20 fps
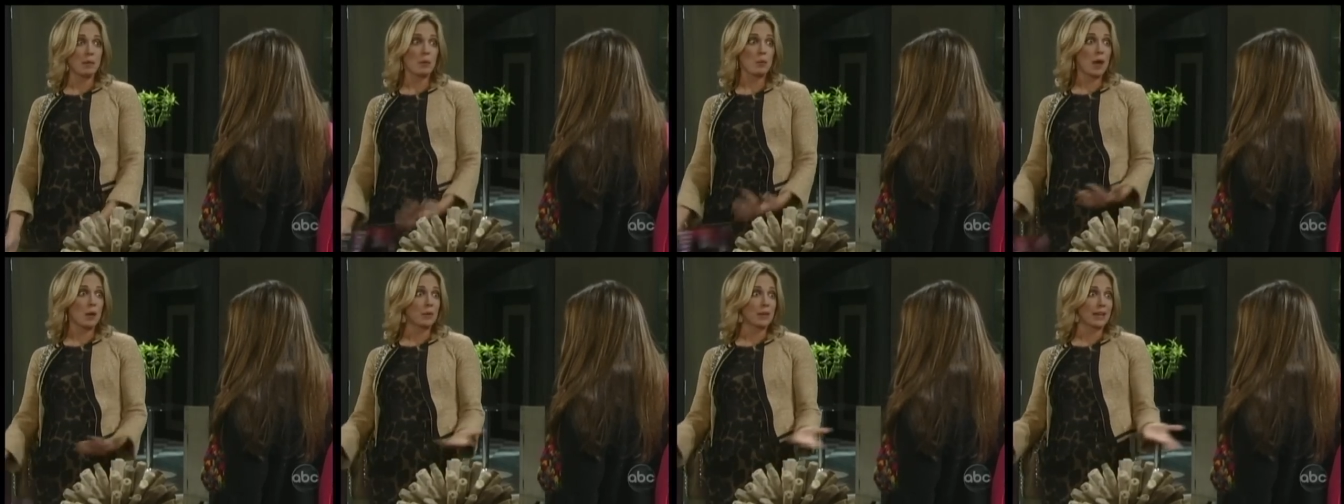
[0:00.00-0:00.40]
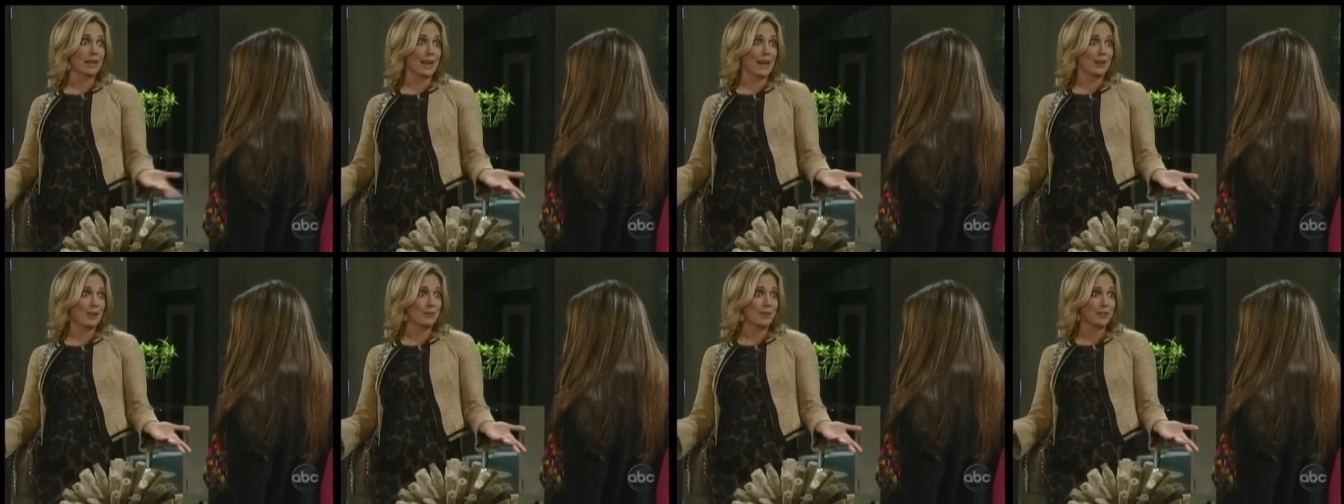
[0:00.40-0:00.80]
I mean, why would I
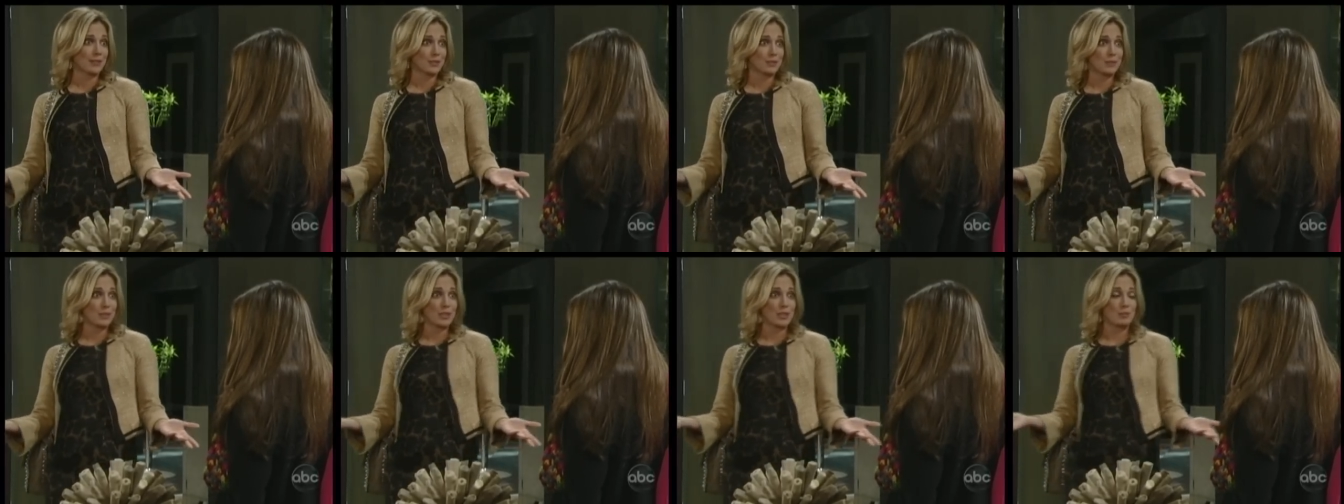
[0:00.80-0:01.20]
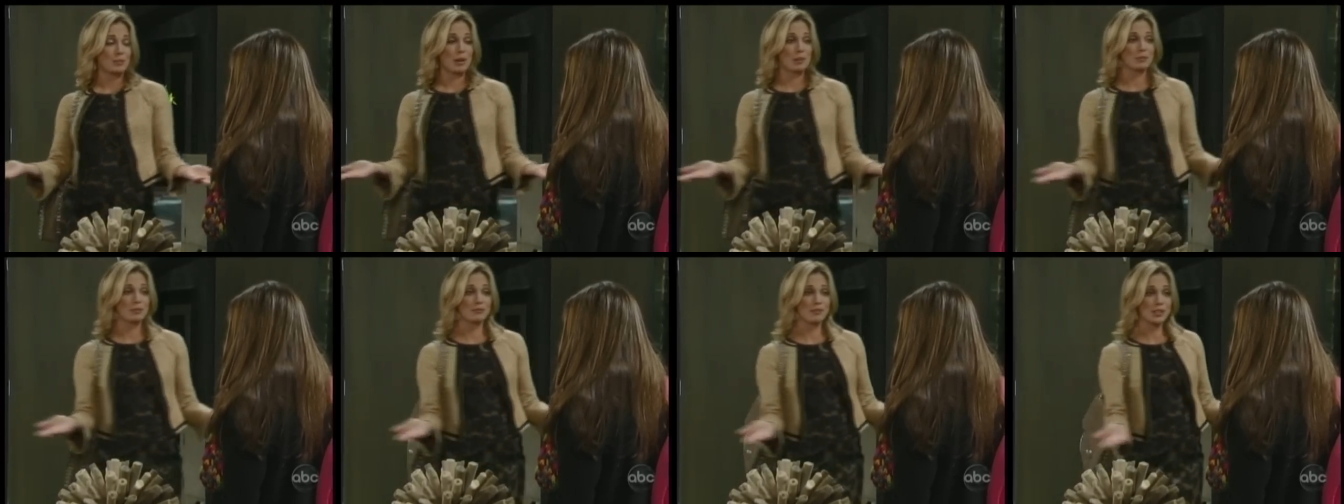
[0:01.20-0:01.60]
care about some teeny
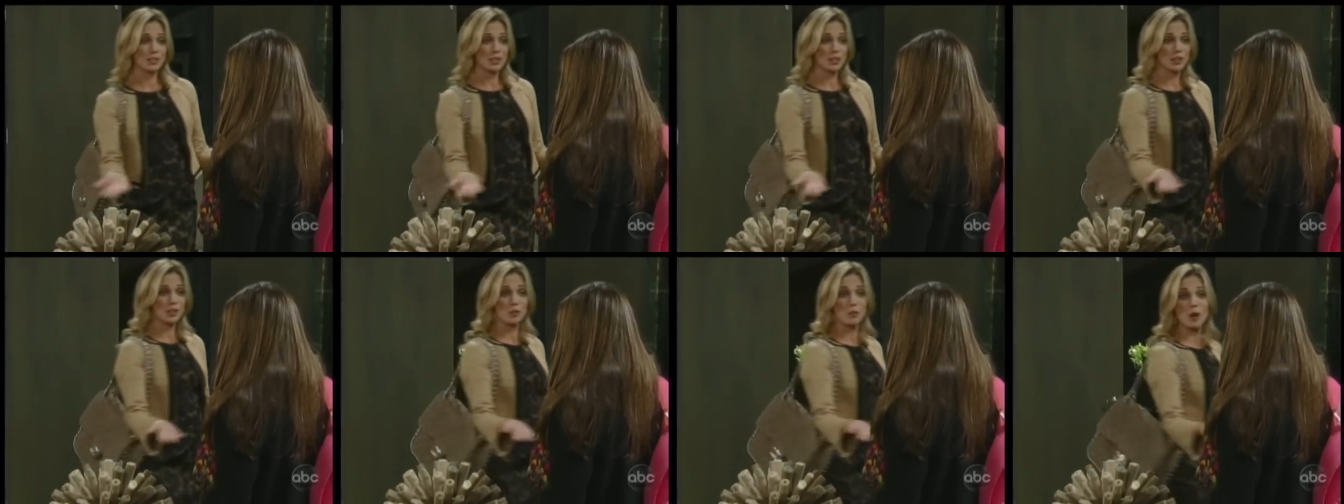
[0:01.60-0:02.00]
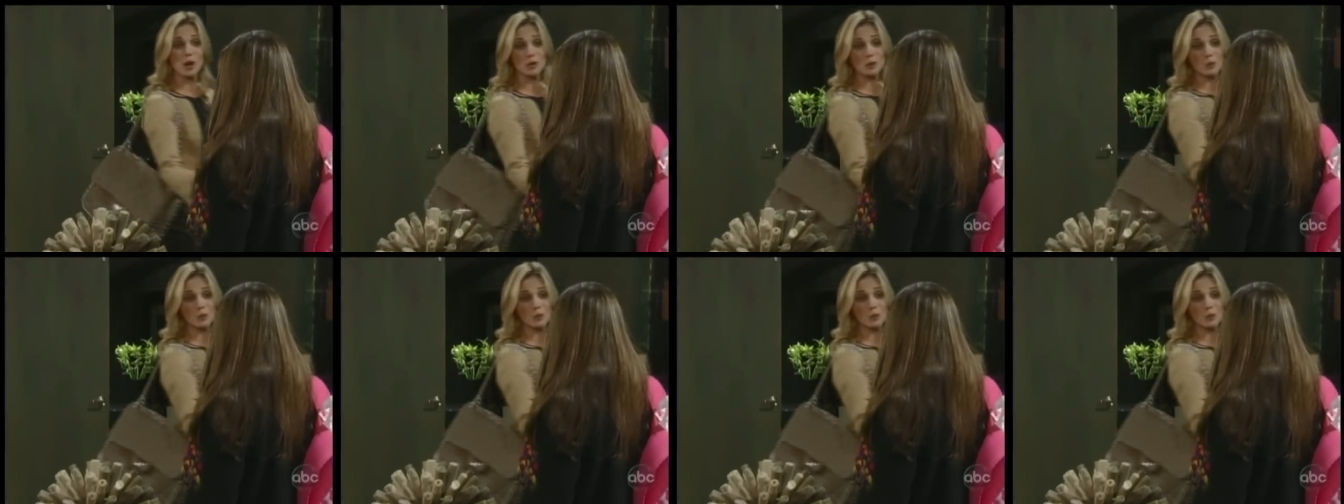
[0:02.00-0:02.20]
bopper fish out of the